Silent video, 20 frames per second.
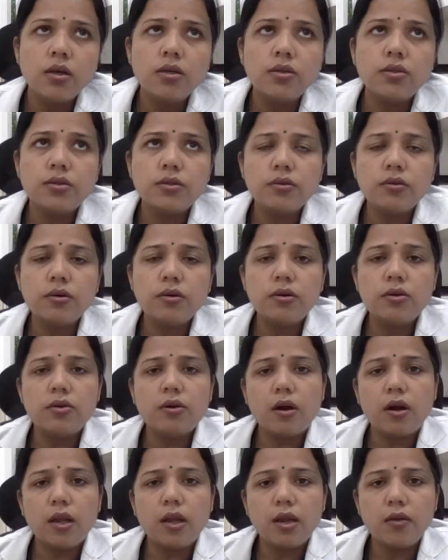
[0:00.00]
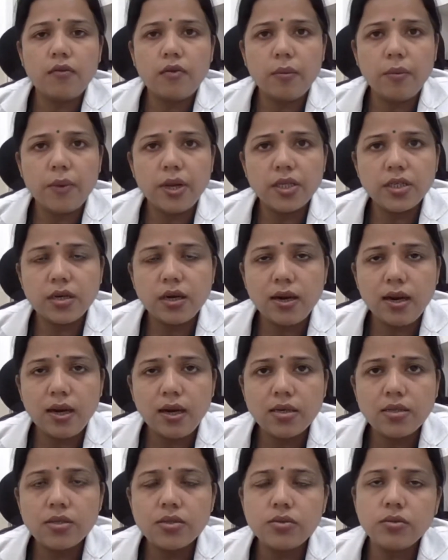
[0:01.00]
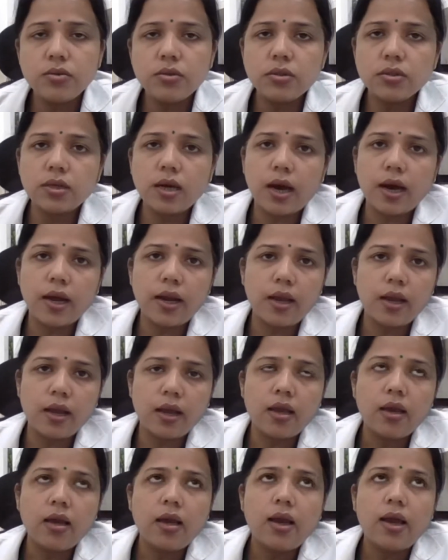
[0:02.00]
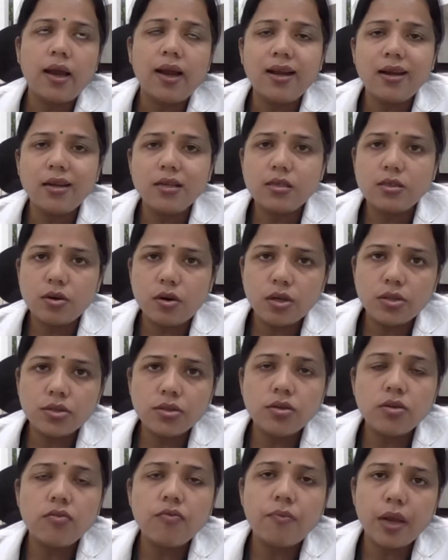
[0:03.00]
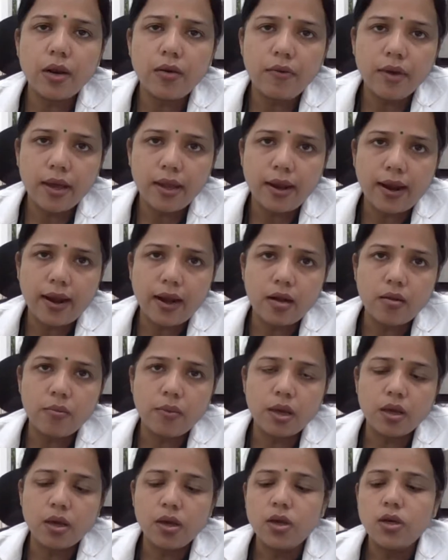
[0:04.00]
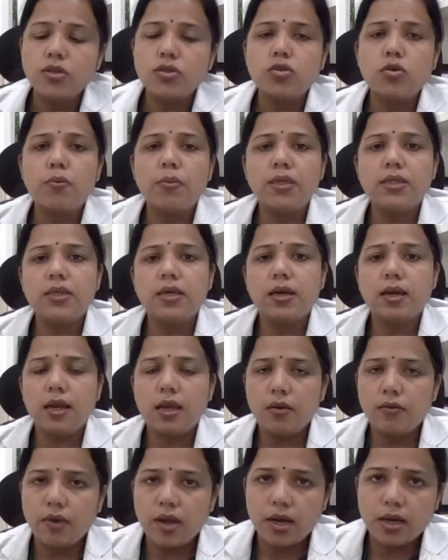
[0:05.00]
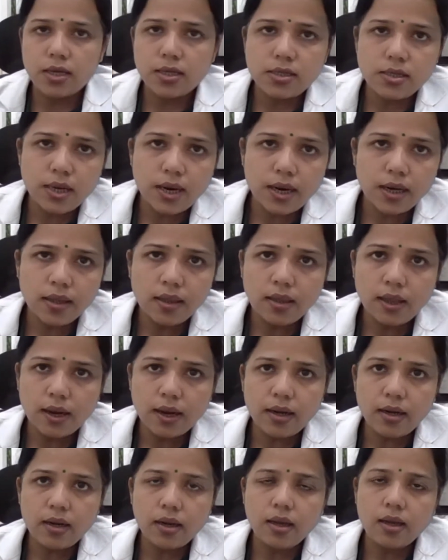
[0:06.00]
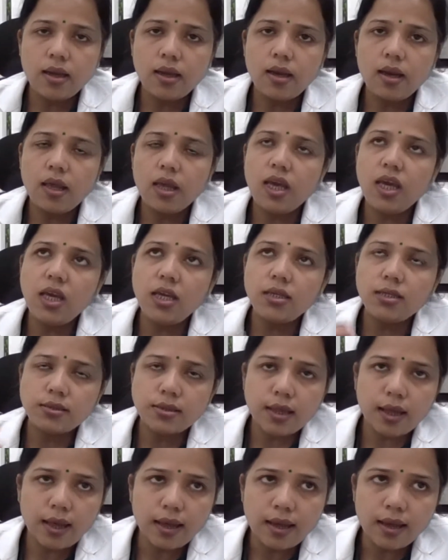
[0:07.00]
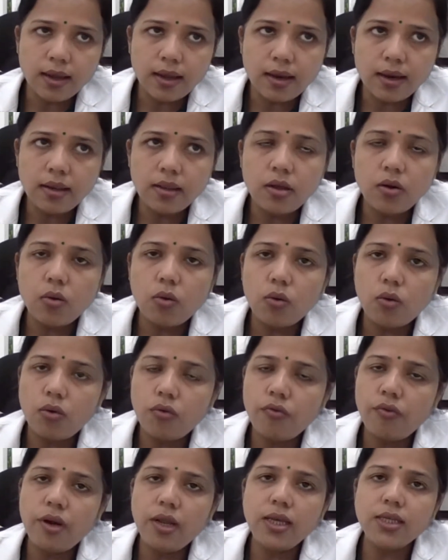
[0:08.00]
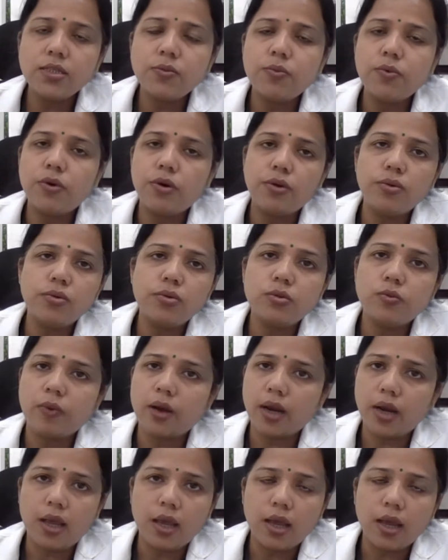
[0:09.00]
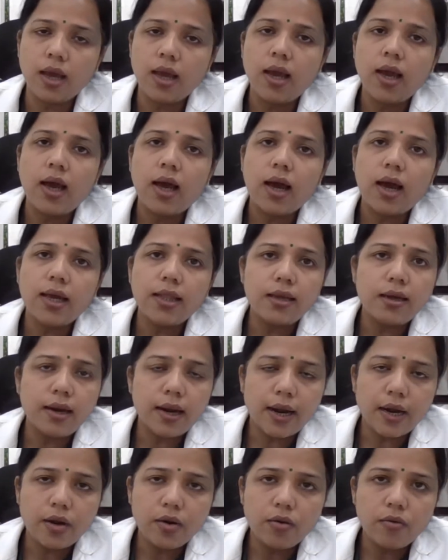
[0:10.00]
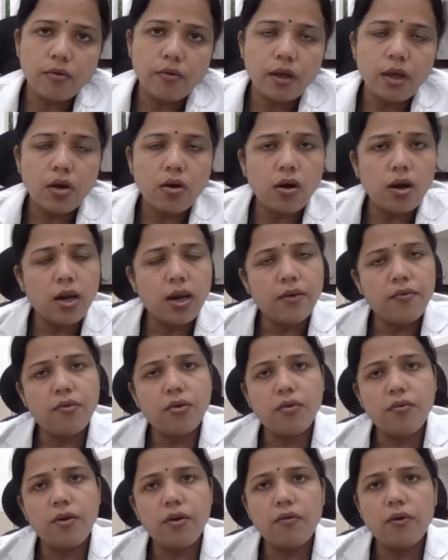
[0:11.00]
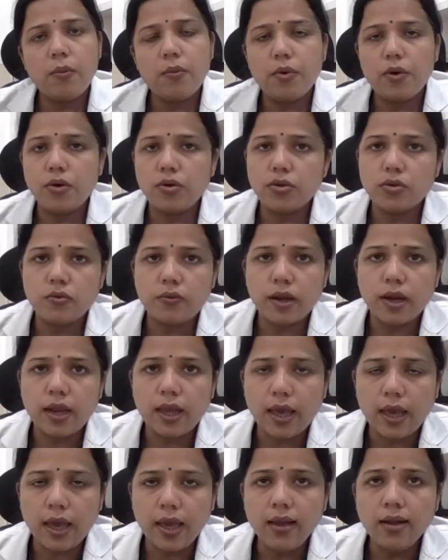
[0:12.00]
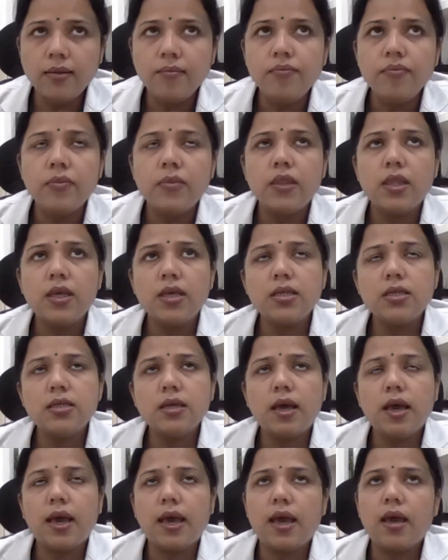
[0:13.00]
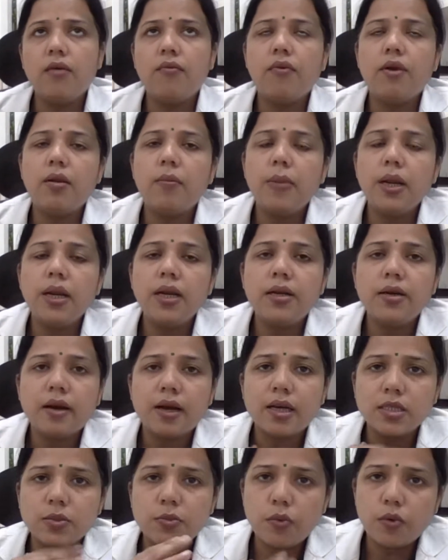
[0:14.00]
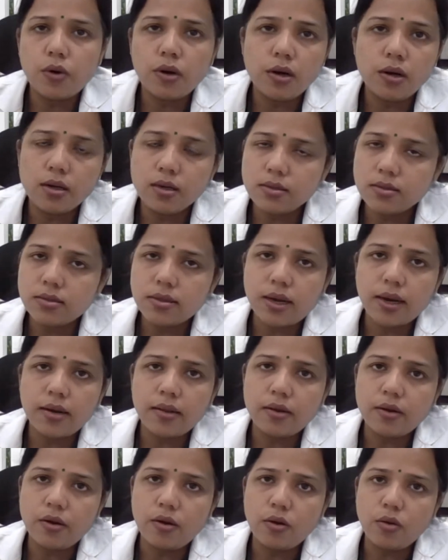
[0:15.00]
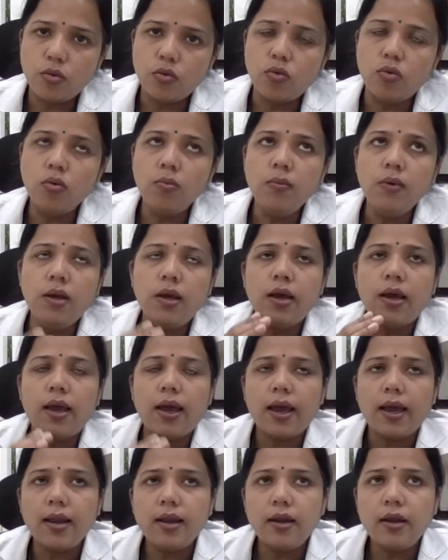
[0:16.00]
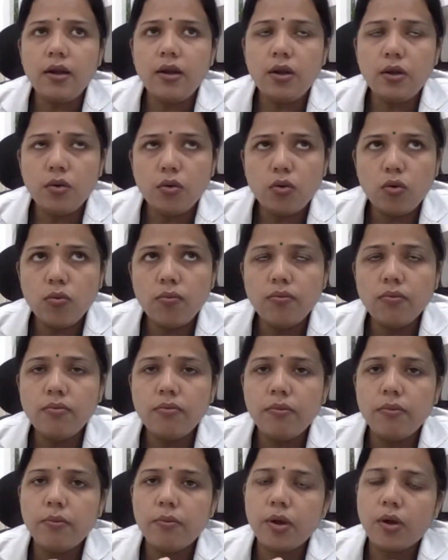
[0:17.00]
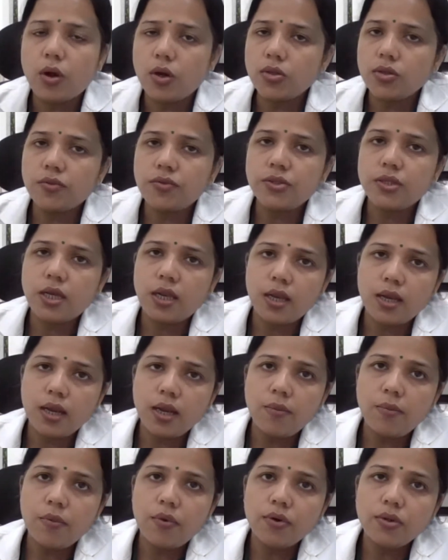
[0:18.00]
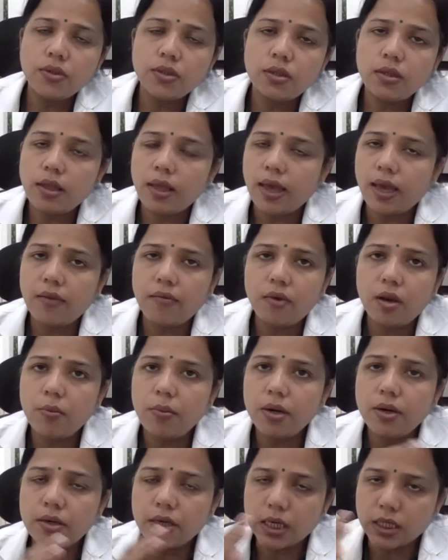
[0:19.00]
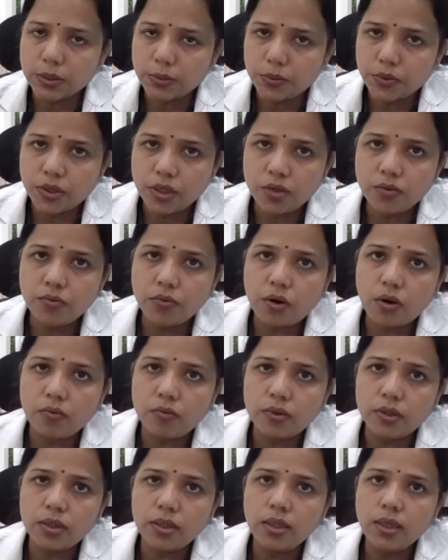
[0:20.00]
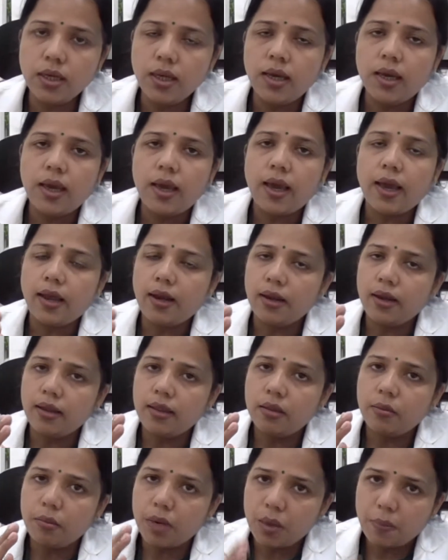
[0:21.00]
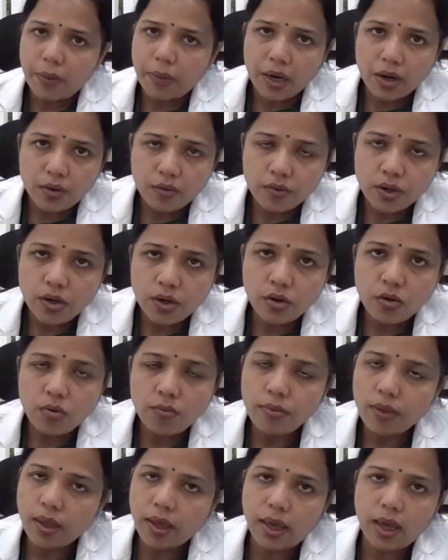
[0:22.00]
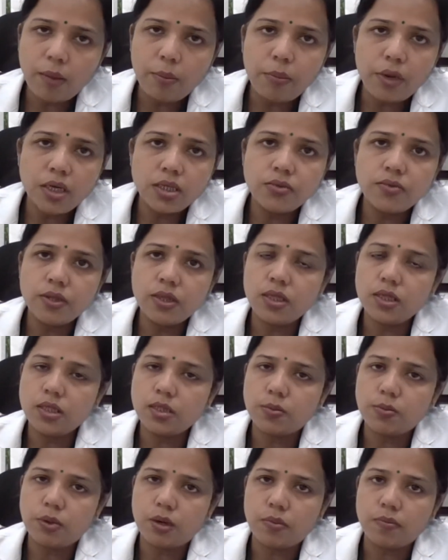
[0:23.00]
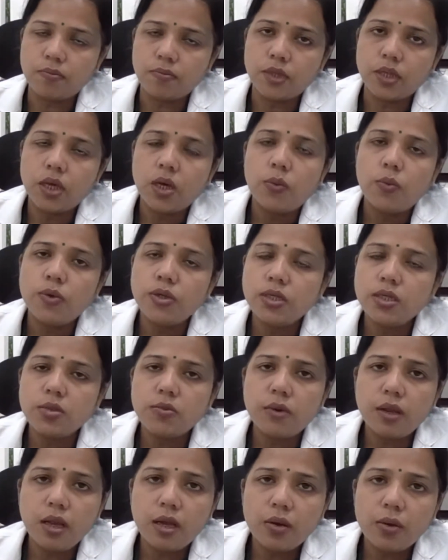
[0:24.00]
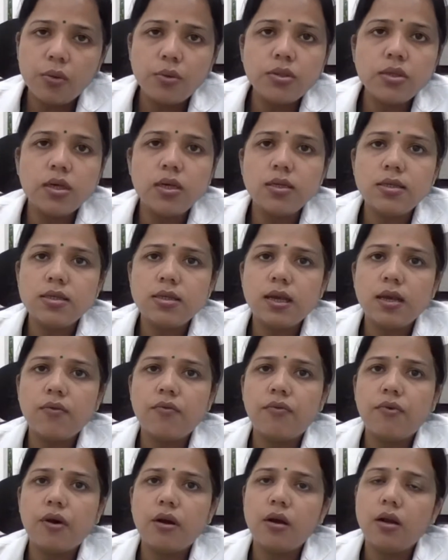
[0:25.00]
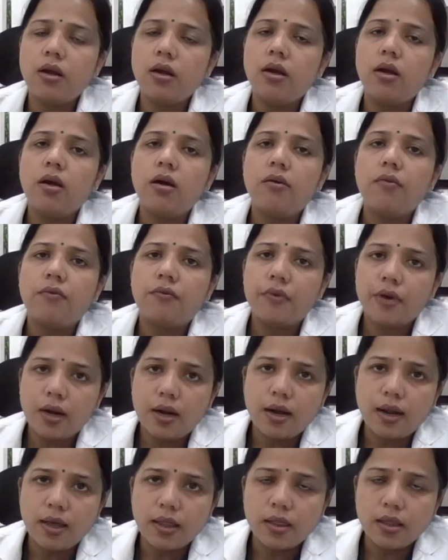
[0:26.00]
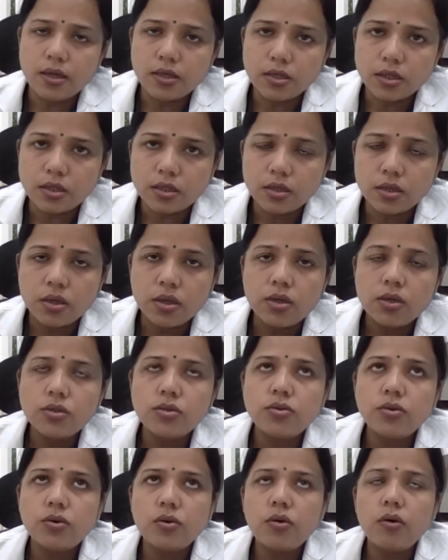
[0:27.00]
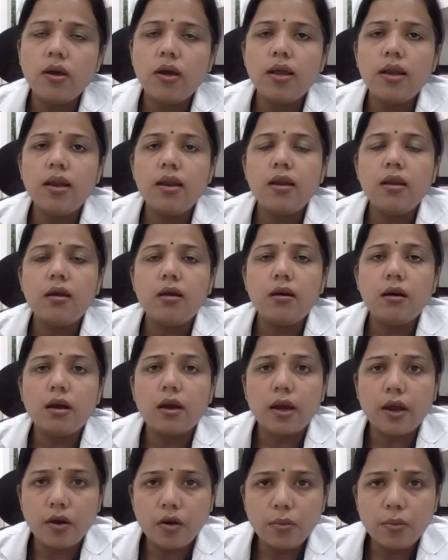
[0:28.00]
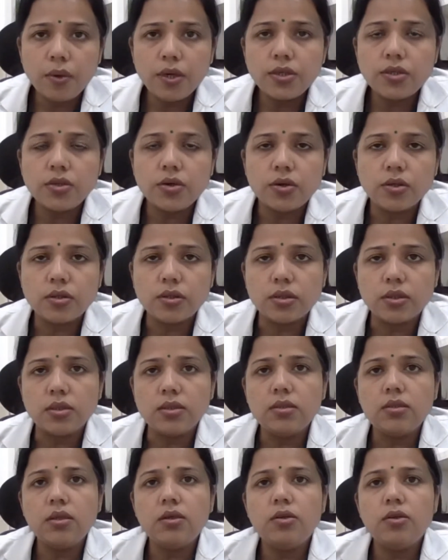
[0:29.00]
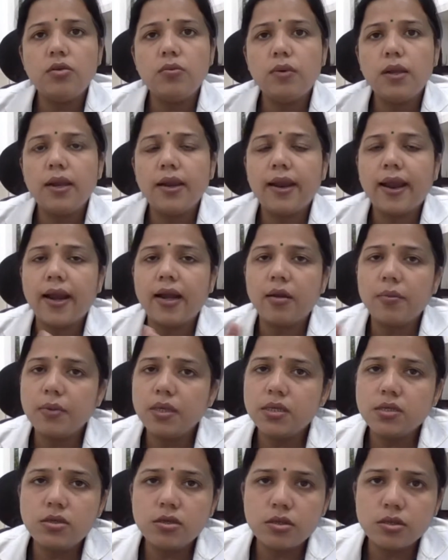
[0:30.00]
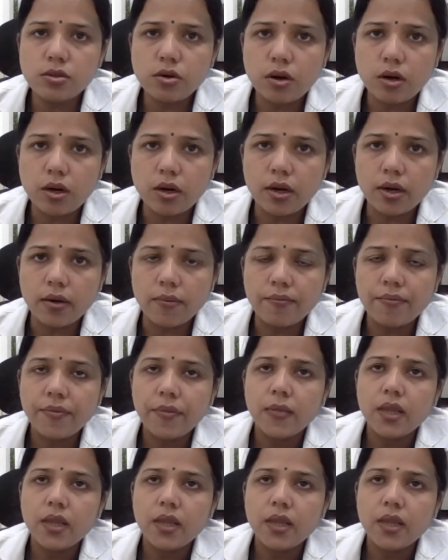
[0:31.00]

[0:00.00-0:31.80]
So chronic inflammation leads to scarring and distortion of pelvic anatomy. So basically, we understand that in each cycle, the ovaries produce one egg. Either right ovary or left ovary will produce one egg. This egg will be transported inside the tube, and in tube, because of ciliary motion, the egg will be transported forward, and in the mid part of the tube, the egg meets with the sperm, which is very crucial step for fertilization. So in endometriosis, the tubal anatomy is distorted.